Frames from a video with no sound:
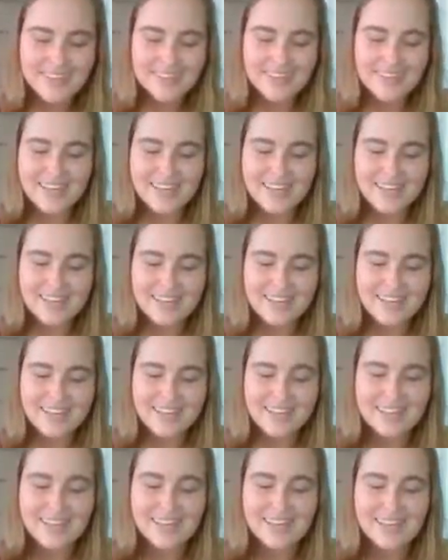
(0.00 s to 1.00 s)
It's like
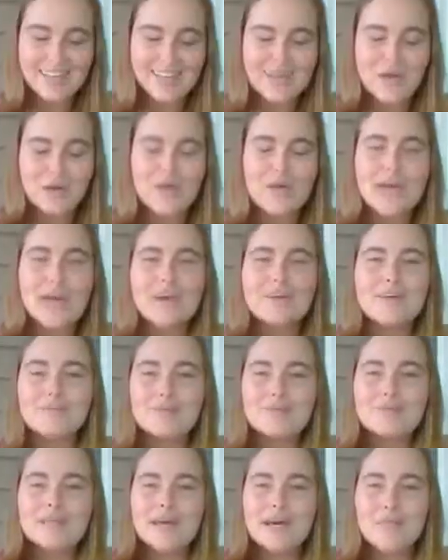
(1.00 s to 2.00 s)
we have
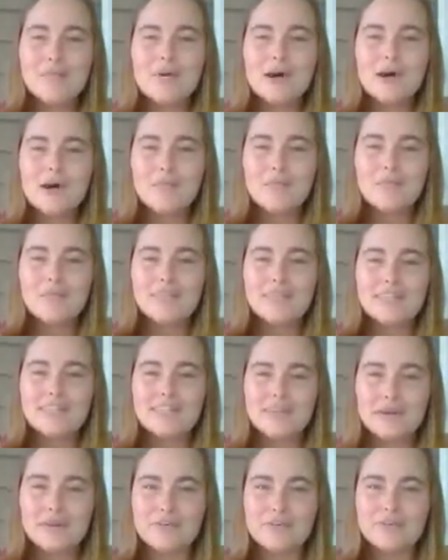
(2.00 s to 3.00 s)
to become humble
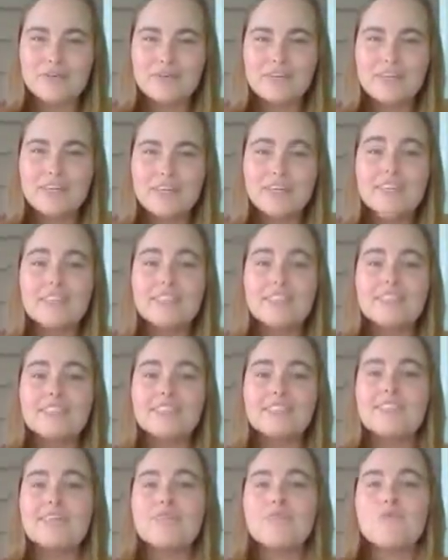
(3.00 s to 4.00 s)
enough to
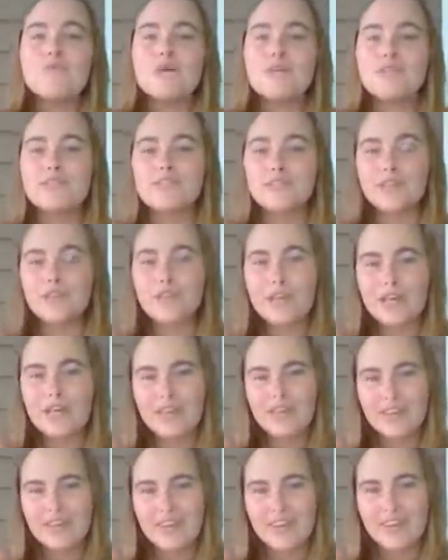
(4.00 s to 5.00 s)
see what is
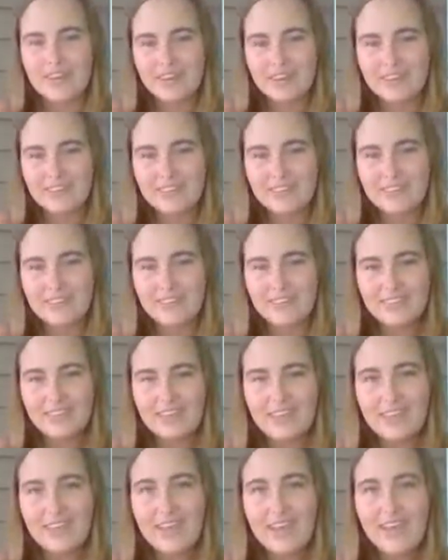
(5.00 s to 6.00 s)
greater than us.
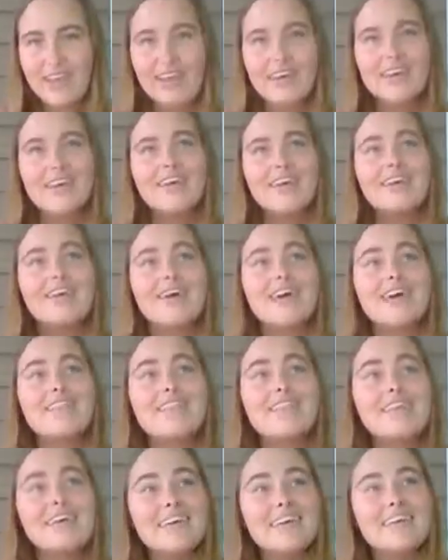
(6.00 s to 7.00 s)

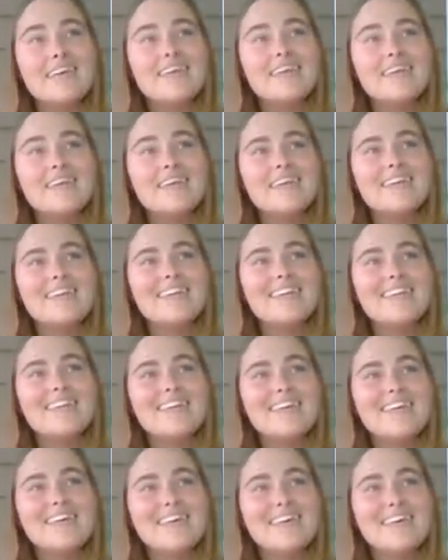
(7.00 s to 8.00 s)
And then
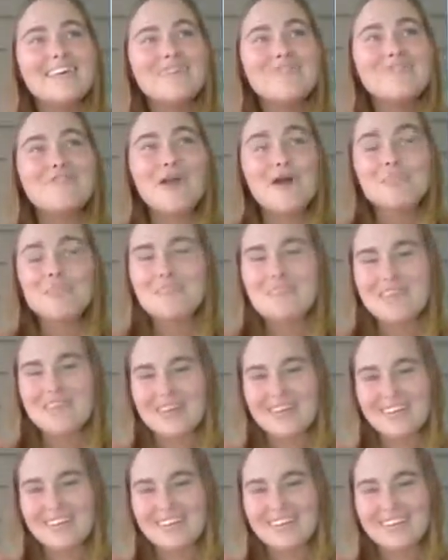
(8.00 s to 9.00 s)
from
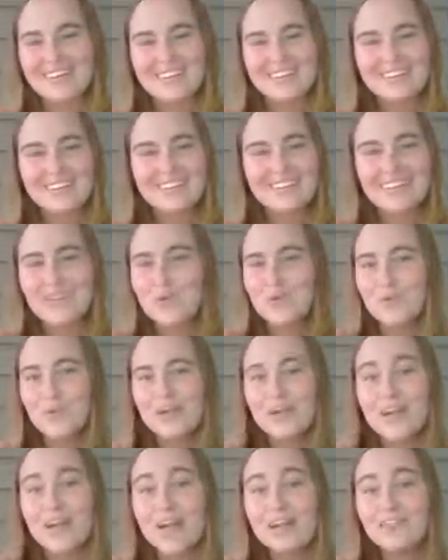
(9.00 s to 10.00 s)
there, it's like we're
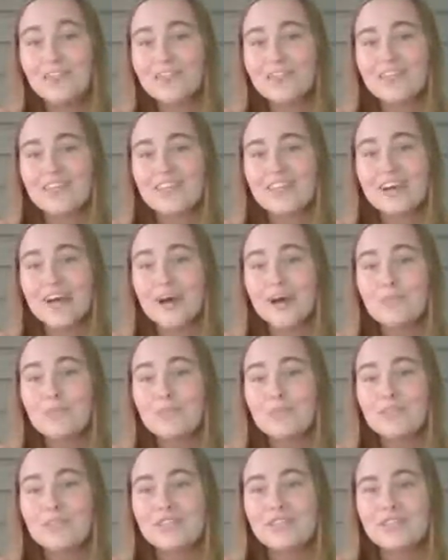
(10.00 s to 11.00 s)
naturally
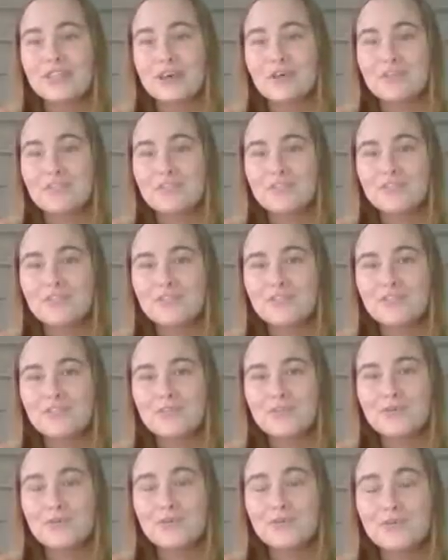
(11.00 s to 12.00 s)
humbled enough
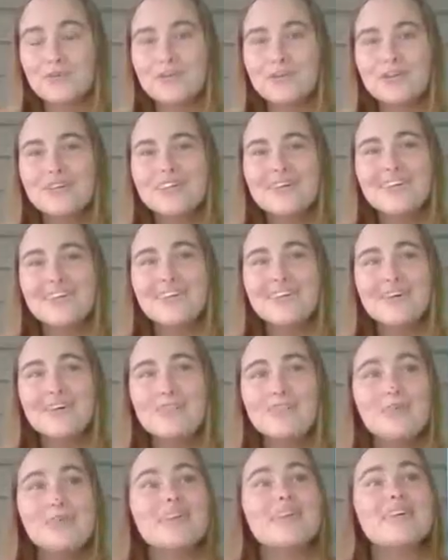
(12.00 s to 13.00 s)
to
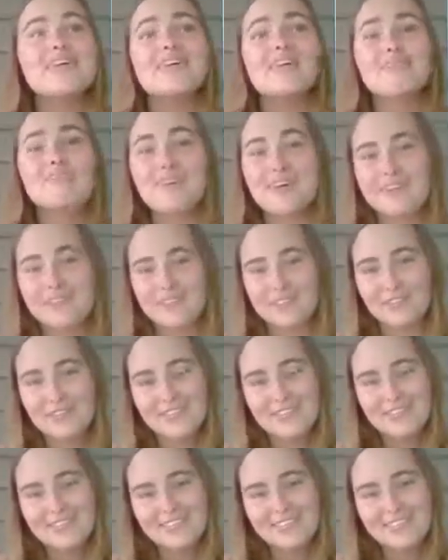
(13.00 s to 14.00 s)
be a
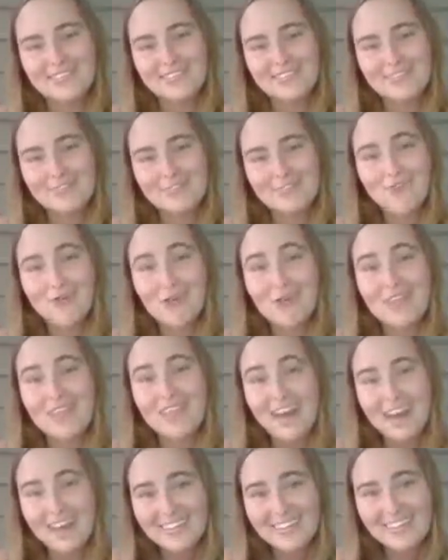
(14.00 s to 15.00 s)
vessel for
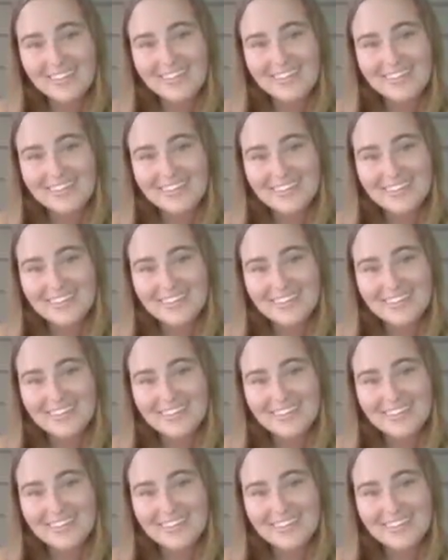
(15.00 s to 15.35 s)
that,